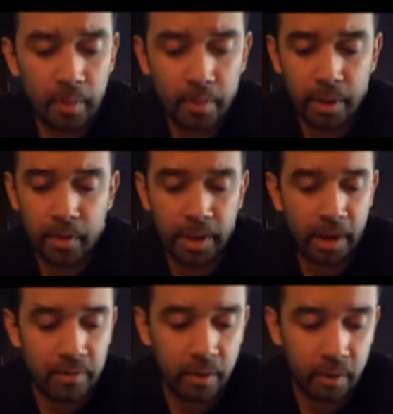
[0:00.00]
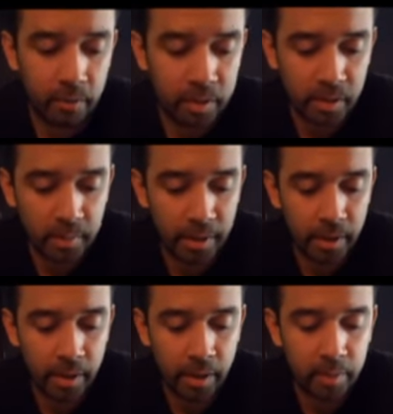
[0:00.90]
you probably already have gone over some
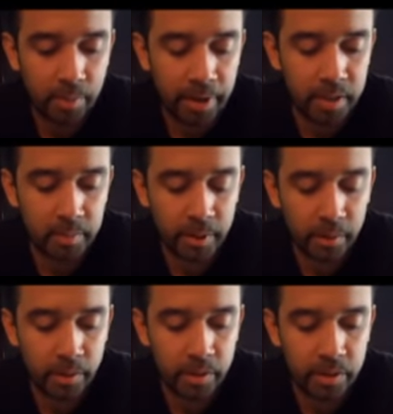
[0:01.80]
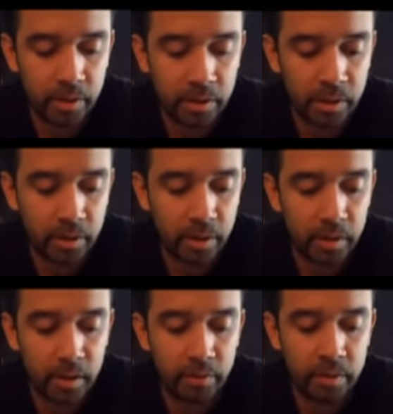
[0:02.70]
air brakes, but when you start to look
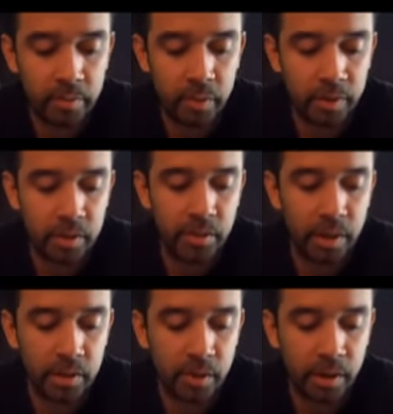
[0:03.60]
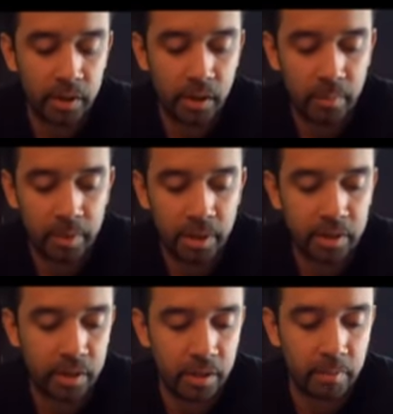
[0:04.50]
at the difference between straight truck and
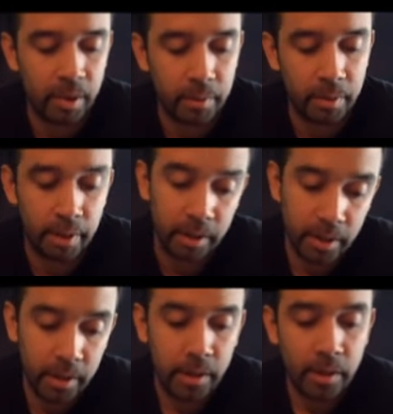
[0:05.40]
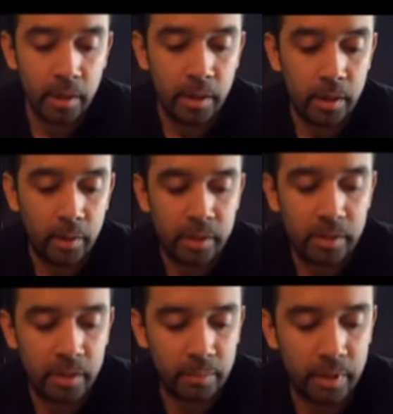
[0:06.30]
combination, you probably notice
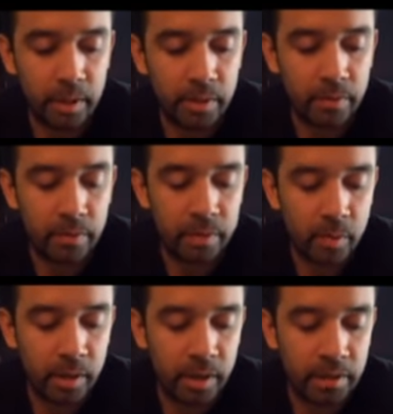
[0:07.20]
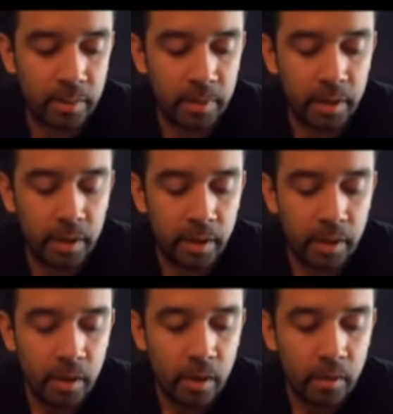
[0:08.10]
there's going to be a difference, so we're going to have to be
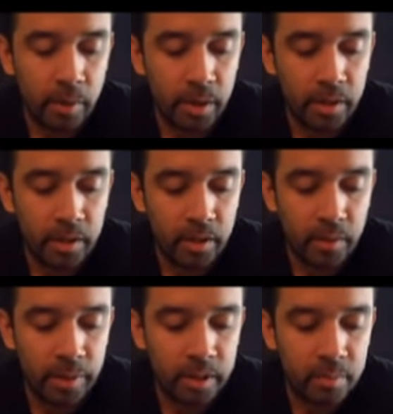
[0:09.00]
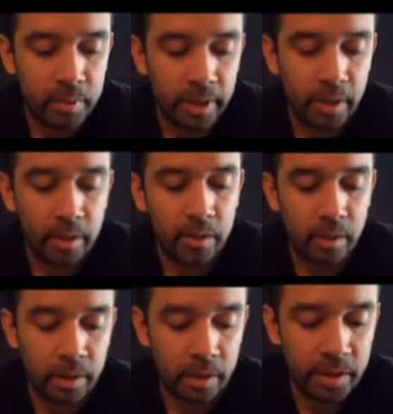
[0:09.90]
ready to explain
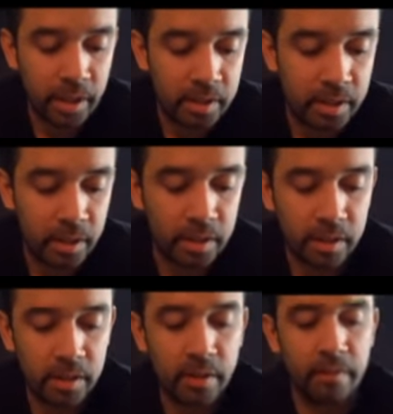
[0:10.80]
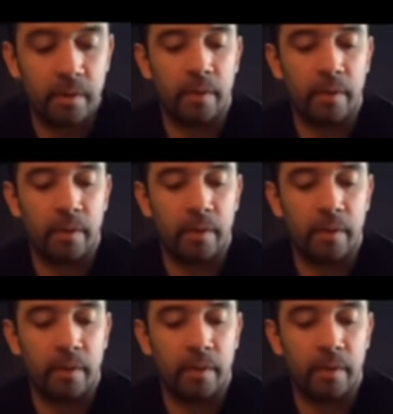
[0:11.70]
in the testings